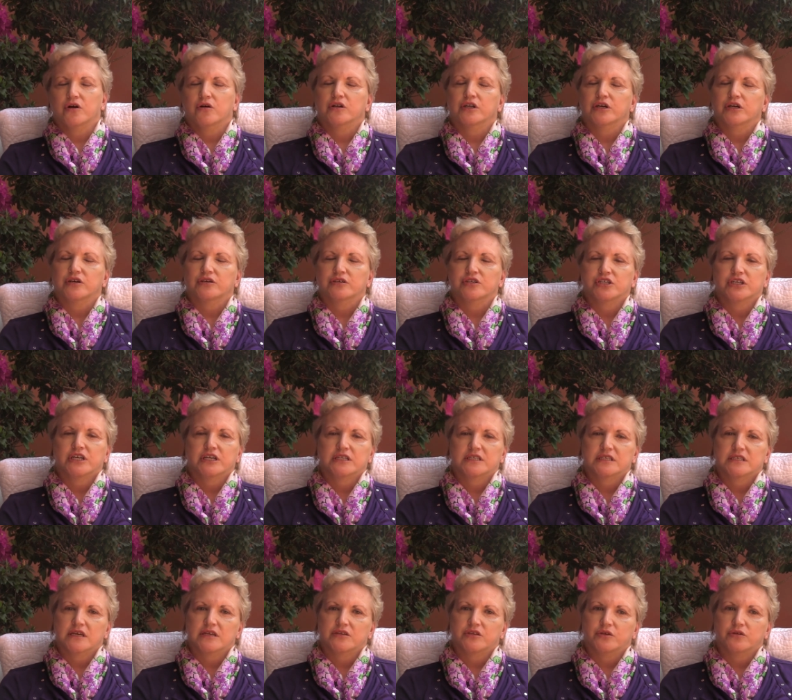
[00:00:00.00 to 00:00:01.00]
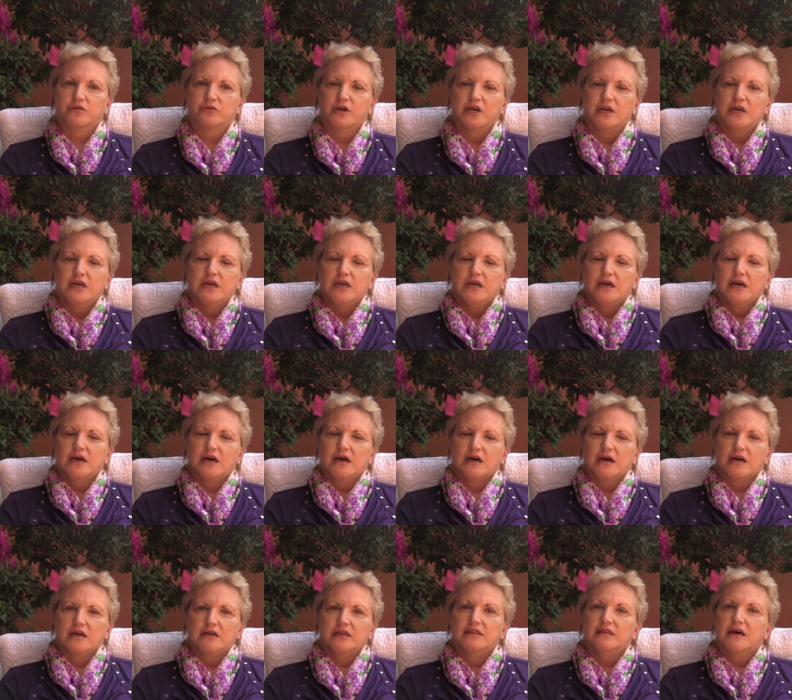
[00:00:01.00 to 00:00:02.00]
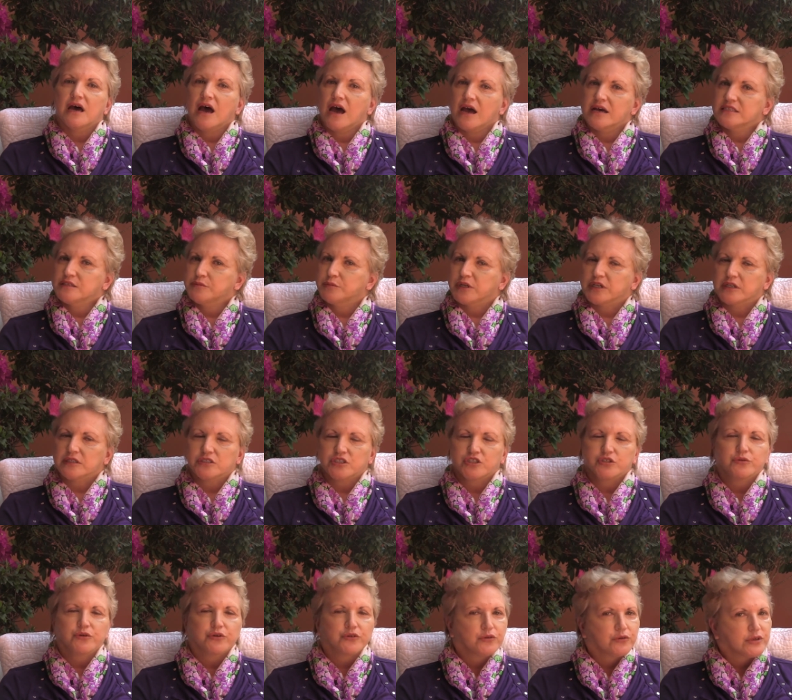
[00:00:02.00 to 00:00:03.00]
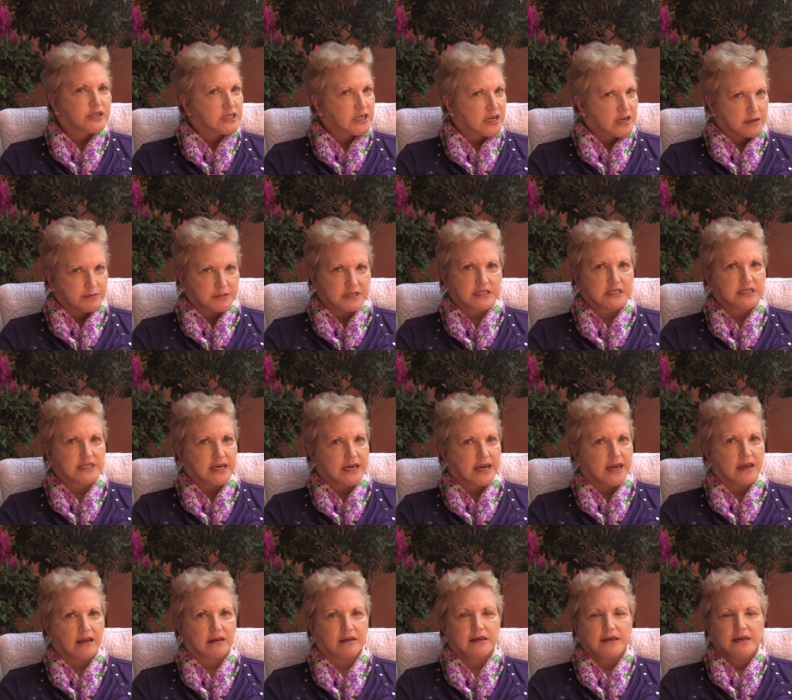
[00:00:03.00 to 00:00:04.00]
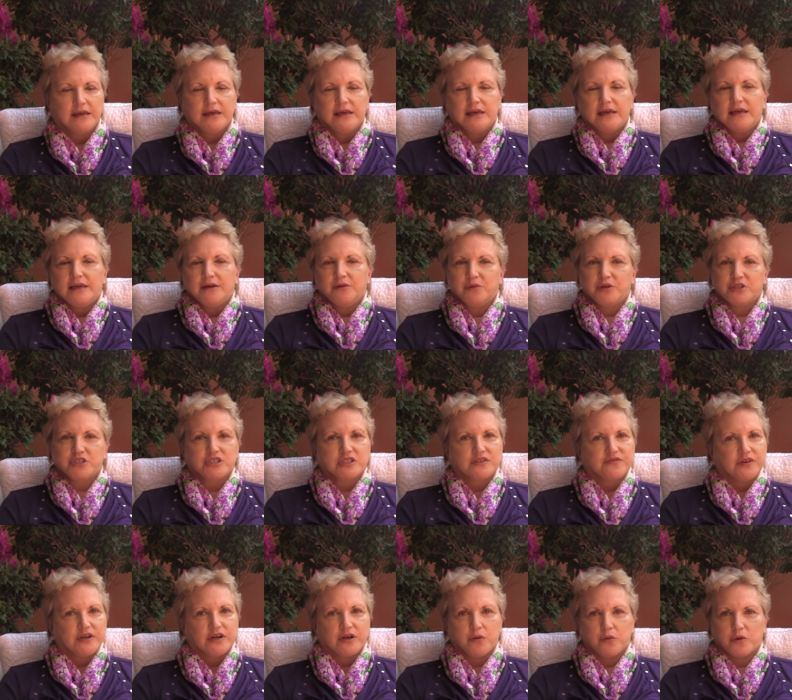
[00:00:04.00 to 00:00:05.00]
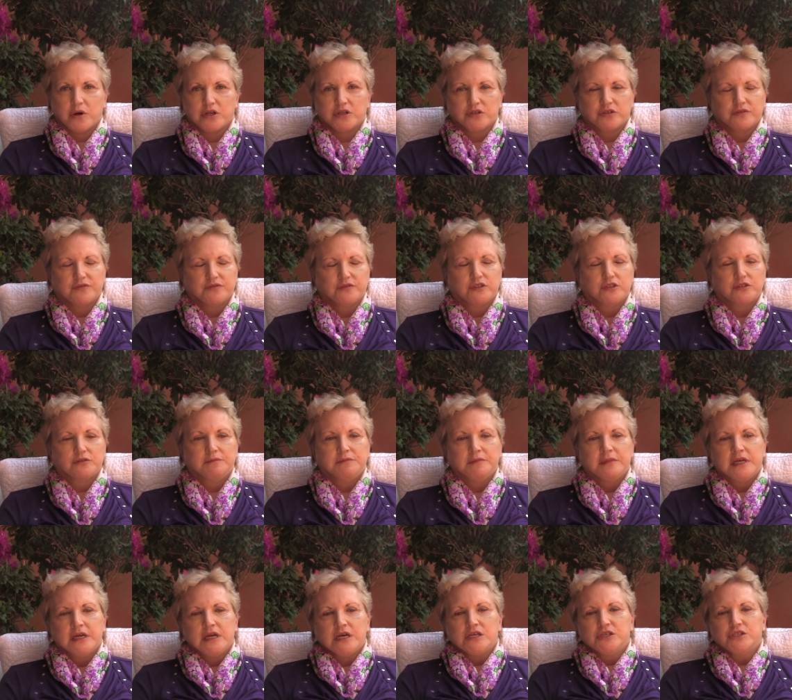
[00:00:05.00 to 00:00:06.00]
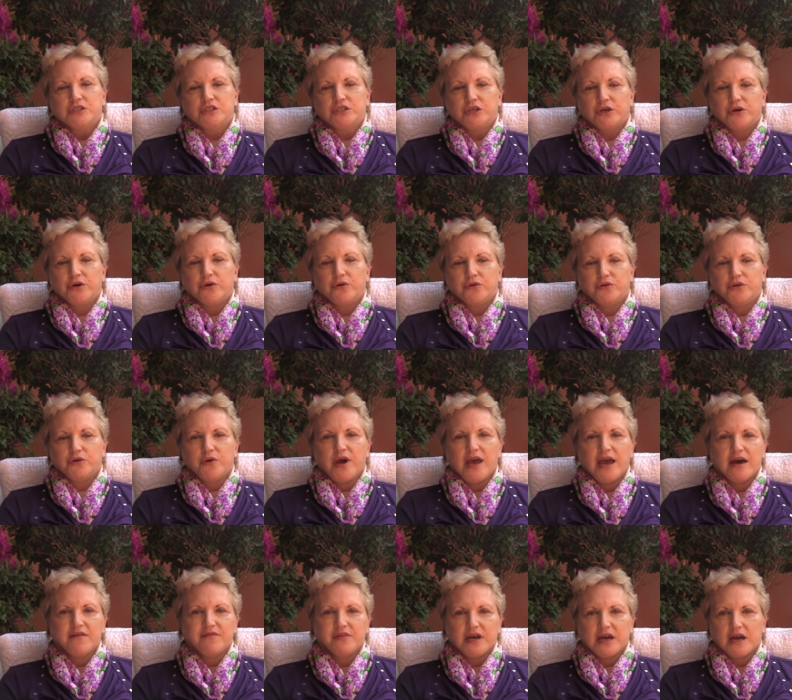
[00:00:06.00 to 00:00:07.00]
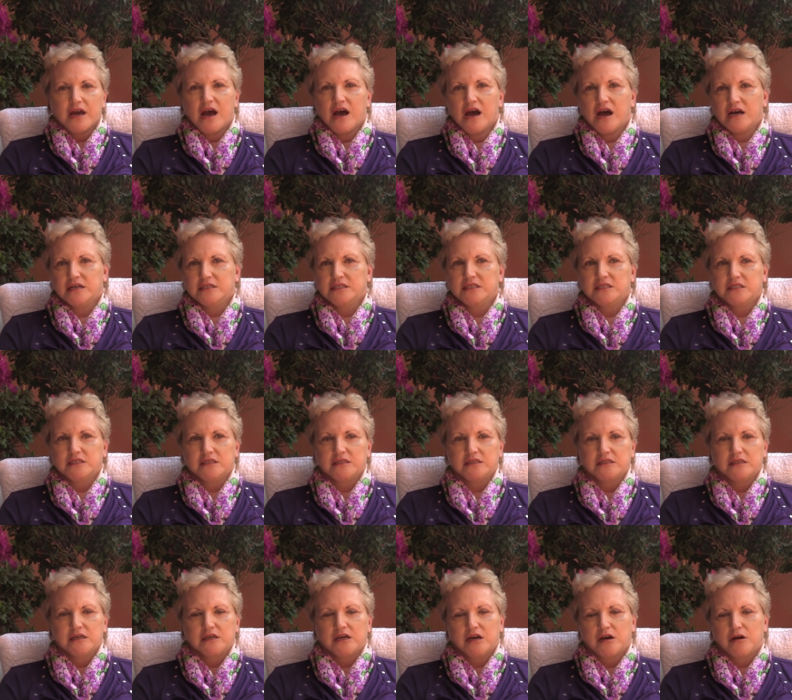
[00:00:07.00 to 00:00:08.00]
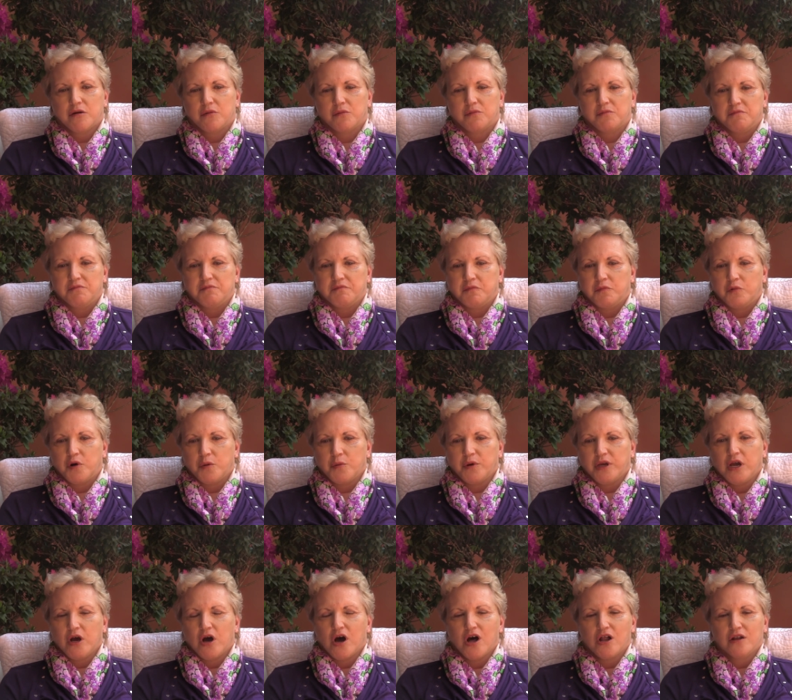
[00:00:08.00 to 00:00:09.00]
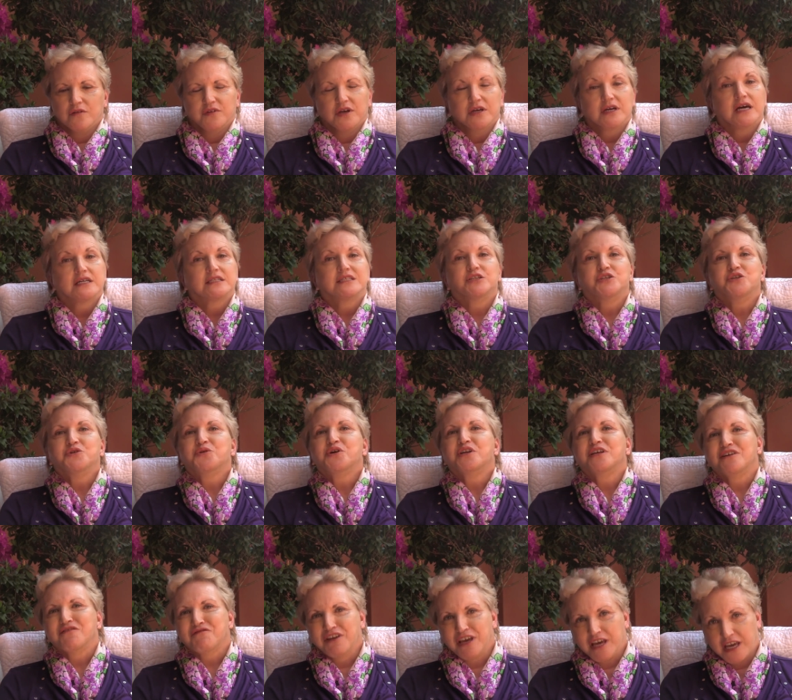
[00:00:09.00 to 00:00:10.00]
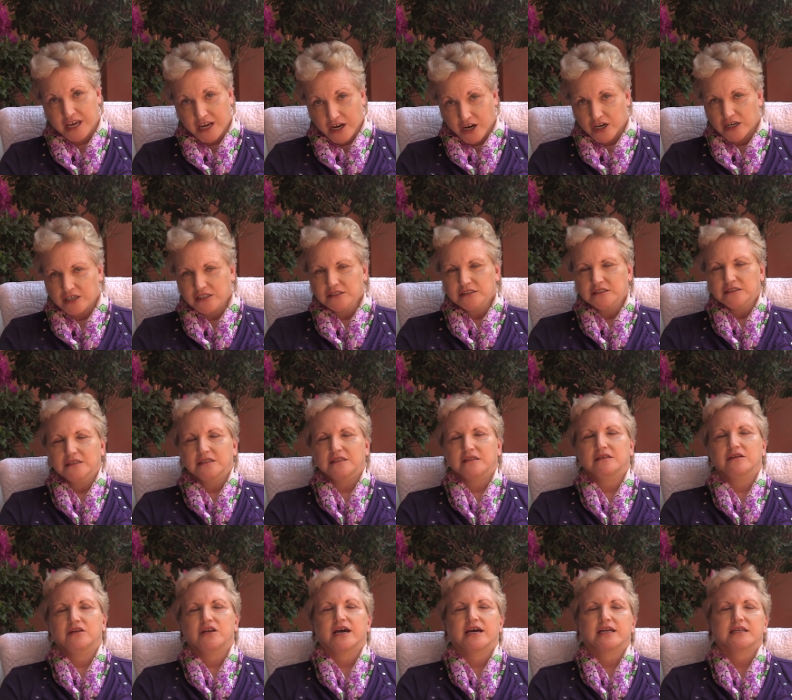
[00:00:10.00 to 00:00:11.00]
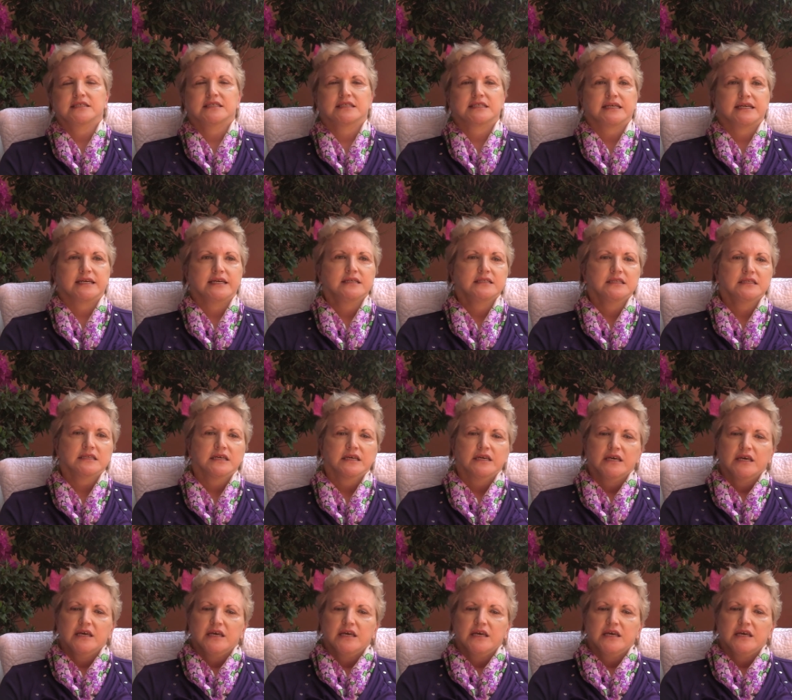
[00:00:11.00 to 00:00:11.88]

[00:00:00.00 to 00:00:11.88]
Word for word: Koelliker checks on you uh, in the hospital two or three times a day, which is very wonderful. So you have that constant, uh, what we call continuity of care in the United States.